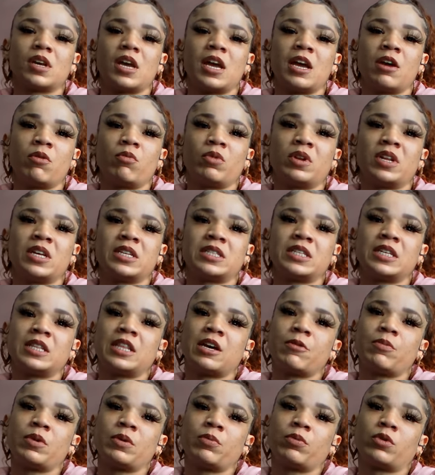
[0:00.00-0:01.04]
And when they see
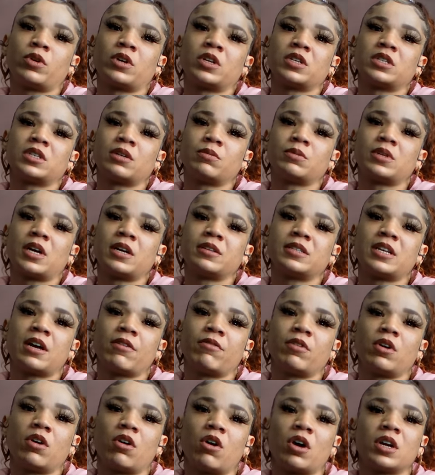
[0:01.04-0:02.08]
that people are sometimes
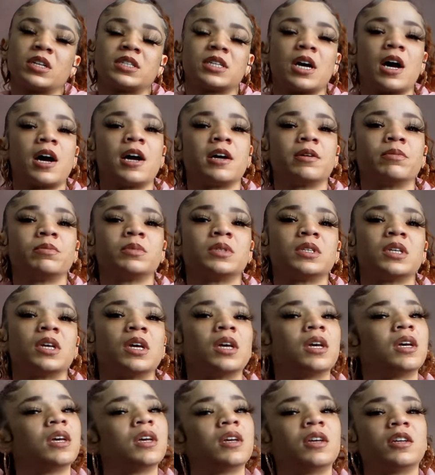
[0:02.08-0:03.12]
having hard times,
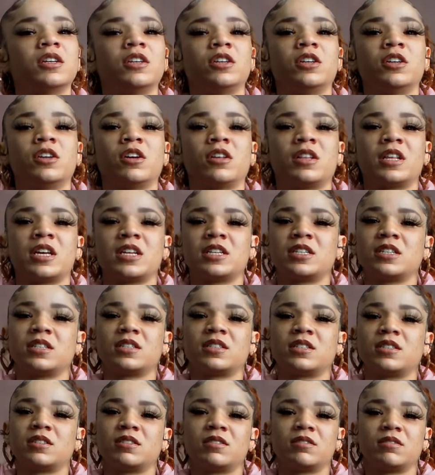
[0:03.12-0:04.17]
you know, they
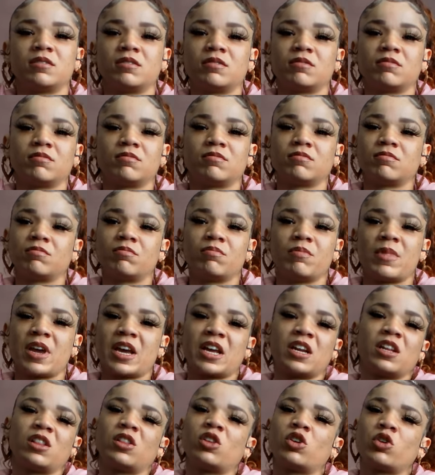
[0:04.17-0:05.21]
just make
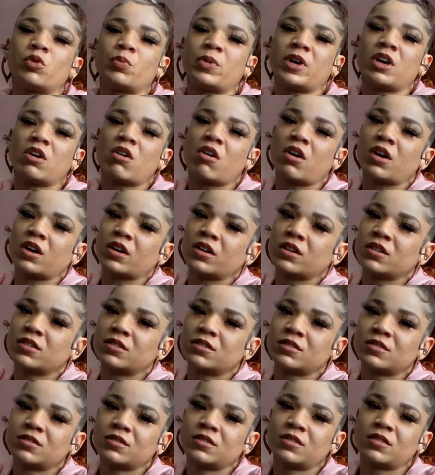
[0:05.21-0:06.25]
it a little bit harder.
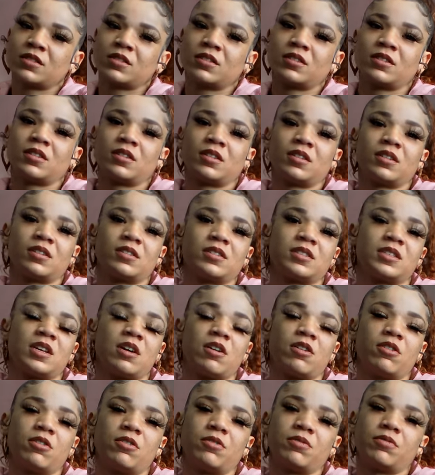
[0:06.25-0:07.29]

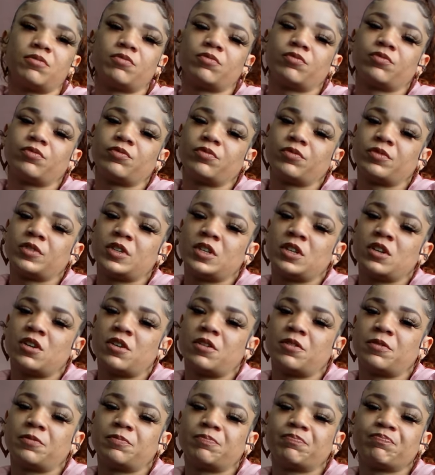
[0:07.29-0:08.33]
So, you
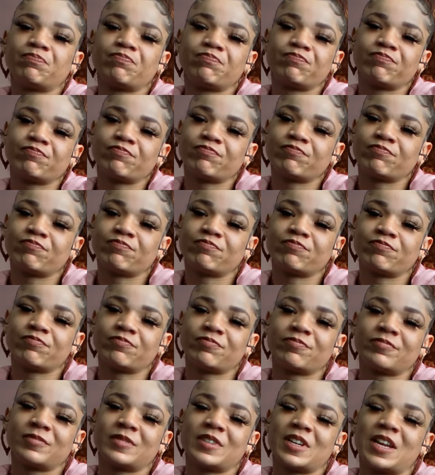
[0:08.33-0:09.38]
know,
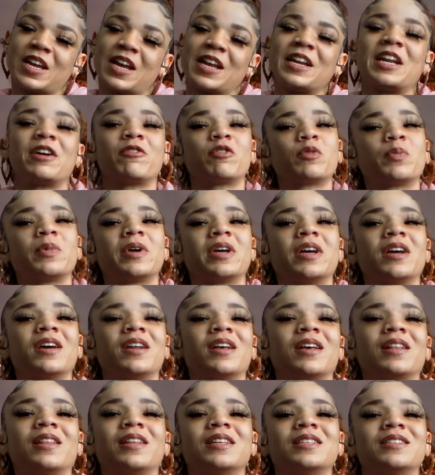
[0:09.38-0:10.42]
I never been good
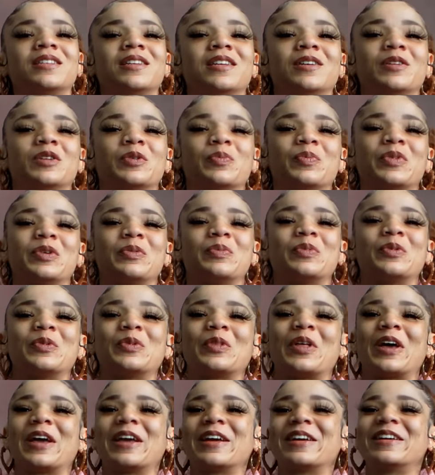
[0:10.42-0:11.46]
at listening to people.
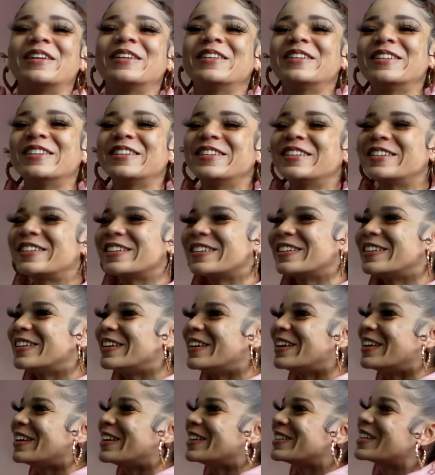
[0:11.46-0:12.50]
Like, mm
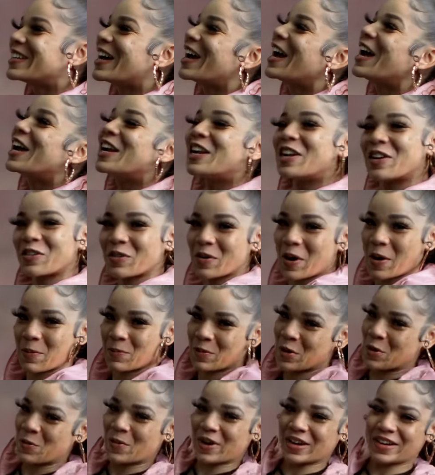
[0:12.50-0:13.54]
-hmm. so I had no
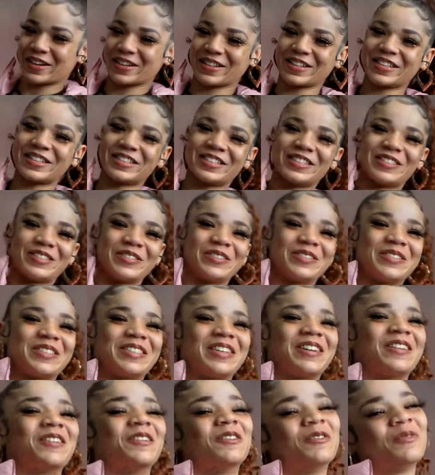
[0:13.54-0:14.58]
nobody to listen to.
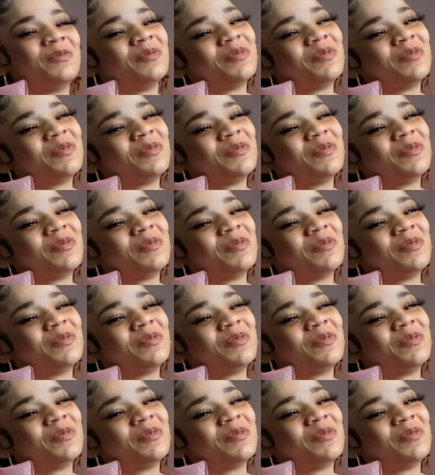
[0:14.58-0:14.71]
So,